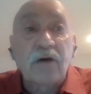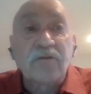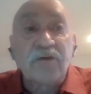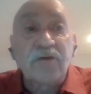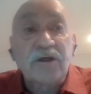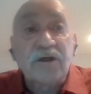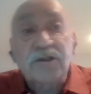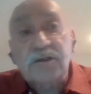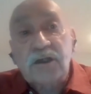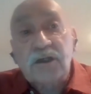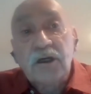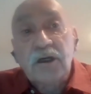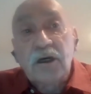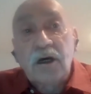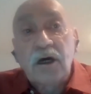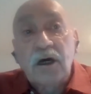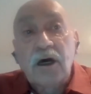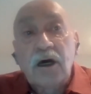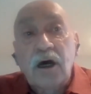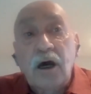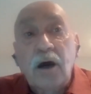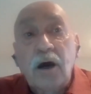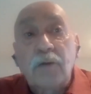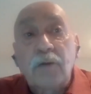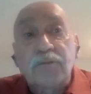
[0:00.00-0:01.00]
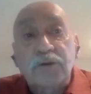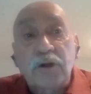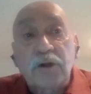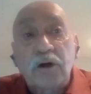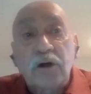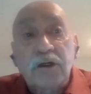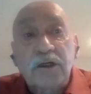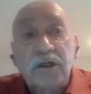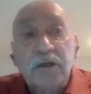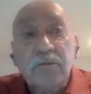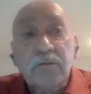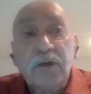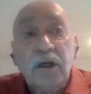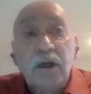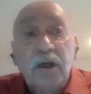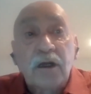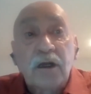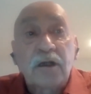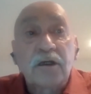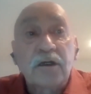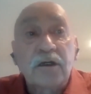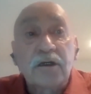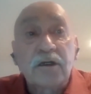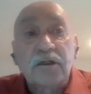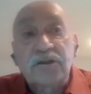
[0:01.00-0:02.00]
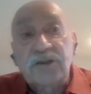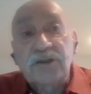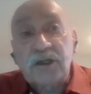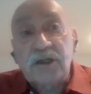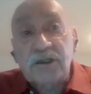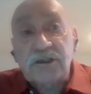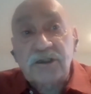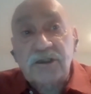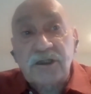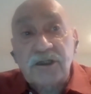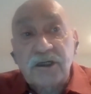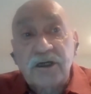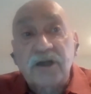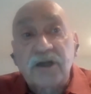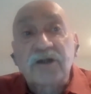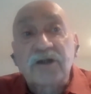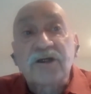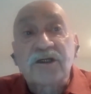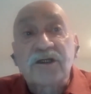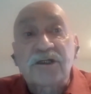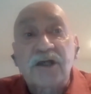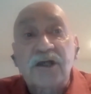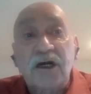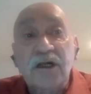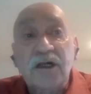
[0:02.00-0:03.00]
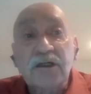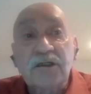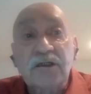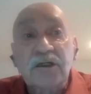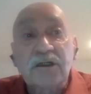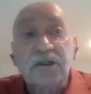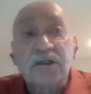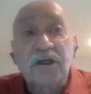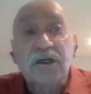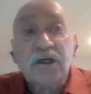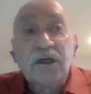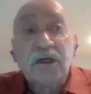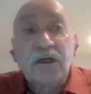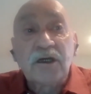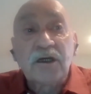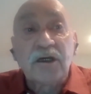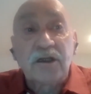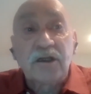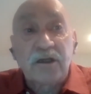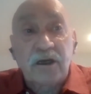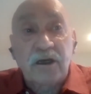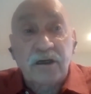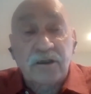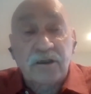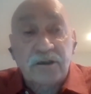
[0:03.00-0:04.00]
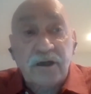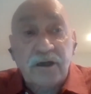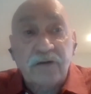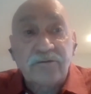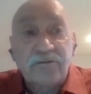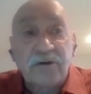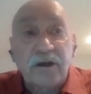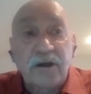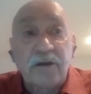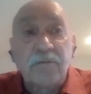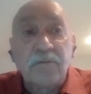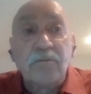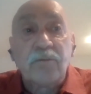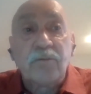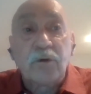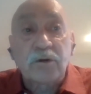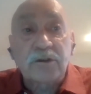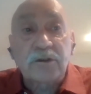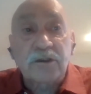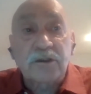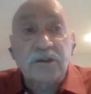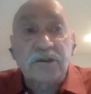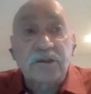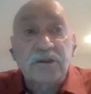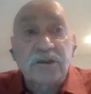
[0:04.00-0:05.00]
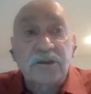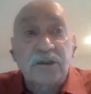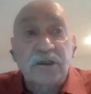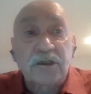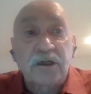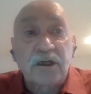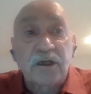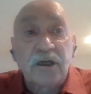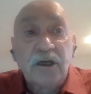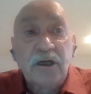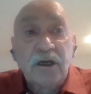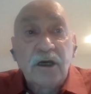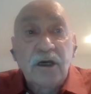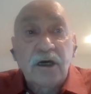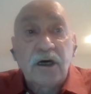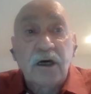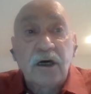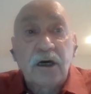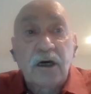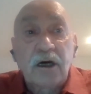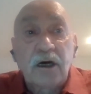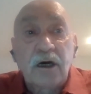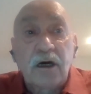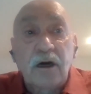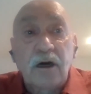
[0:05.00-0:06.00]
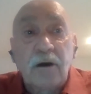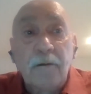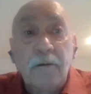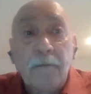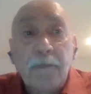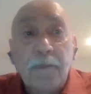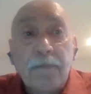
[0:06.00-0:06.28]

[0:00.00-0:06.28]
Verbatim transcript: this program just resulted in rather important uh,